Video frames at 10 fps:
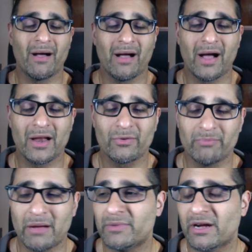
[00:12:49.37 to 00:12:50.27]

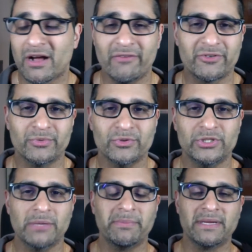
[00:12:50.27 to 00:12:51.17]
I'm not comfortable
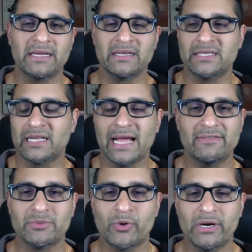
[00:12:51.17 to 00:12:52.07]
jumping in until I have
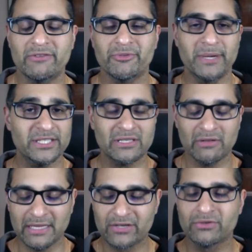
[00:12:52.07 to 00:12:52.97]
some more
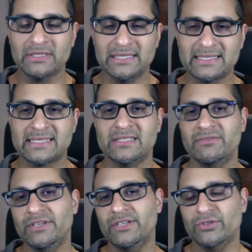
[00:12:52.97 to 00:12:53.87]
information, literally this is the
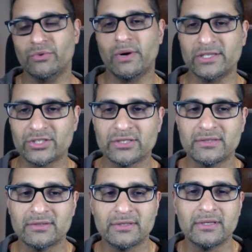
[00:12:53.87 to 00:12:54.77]
video to watch.
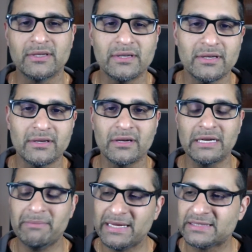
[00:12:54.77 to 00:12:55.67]

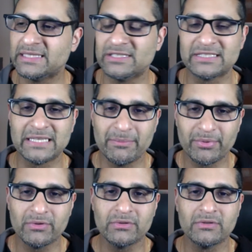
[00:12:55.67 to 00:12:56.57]
It makes things
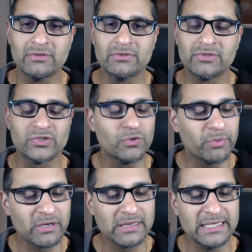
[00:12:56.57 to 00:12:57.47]
simple, super
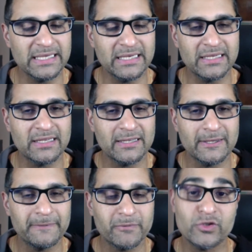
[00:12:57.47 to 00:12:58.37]
clean,
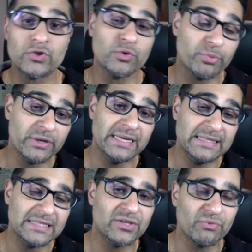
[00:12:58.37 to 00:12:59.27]
super
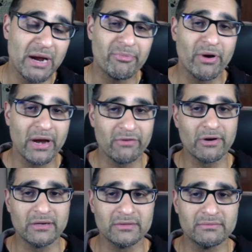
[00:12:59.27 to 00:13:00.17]
easy to wrap your head
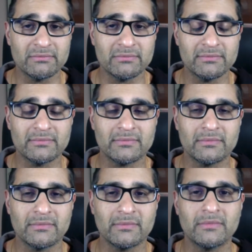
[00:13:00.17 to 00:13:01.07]

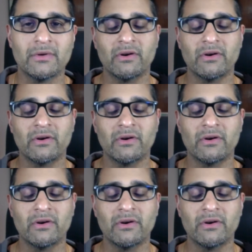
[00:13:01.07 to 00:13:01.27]
around.